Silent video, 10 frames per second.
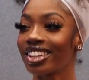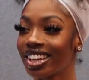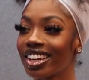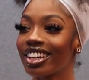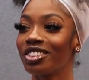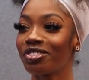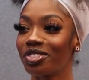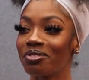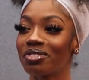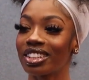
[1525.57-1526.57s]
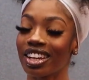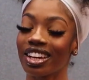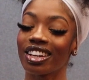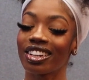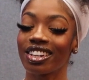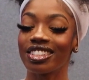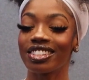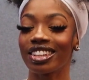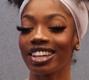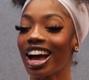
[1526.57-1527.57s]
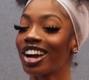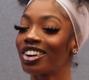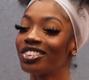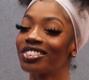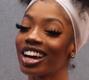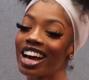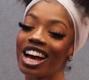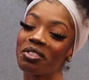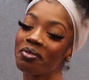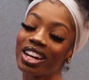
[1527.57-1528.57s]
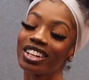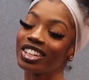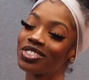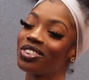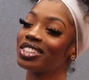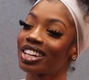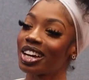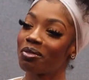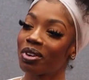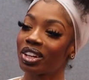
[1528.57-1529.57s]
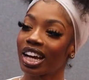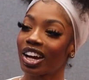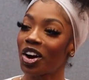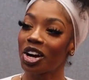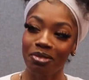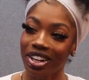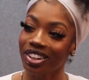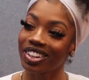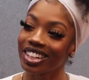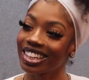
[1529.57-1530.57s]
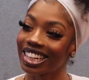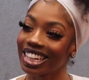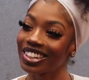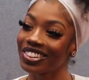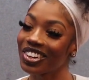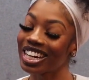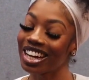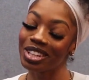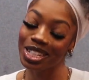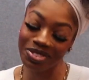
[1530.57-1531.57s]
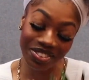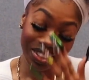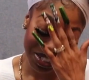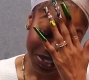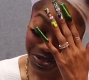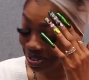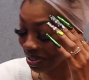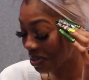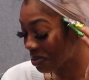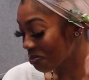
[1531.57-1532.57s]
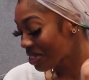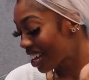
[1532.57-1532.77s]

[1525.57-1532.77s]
Yeah, you feel me? Like, cause I haven't made any songs yet about like heartbreak or anything, you know, and I've experienced a few.